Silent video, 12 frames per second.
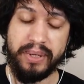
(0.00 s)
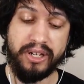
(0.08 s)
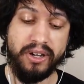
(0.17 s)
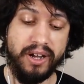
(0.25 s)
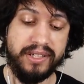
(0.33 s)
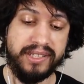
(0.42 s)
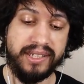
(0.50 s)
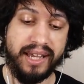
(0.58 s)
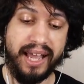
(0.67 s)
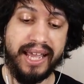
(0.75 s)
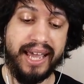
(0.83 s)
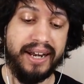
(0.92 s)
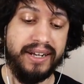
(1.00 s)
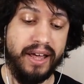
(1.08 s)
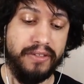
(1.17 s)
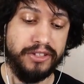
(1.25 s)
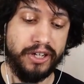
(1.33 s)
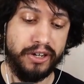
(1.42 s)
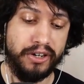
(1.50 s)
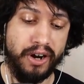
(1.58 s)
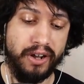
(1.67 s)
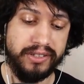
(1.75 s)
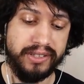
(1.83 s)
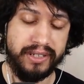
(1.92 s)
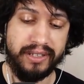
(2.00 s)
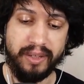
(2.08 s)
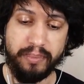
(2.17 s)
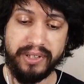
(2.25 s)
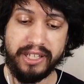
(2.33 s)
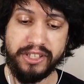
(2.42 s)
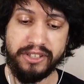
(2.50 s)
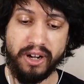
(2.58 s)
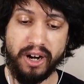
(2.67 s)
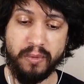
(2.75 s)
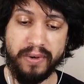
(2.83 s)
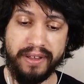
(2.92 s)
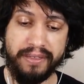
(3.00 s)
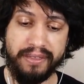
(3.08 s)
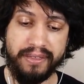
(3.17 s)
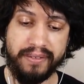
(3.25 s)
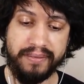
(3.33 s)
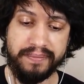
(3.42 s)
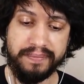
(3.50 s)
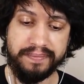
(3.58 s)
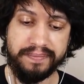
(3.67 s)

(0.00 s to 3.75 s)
because I got another Tucker Carlson clip. Let's start with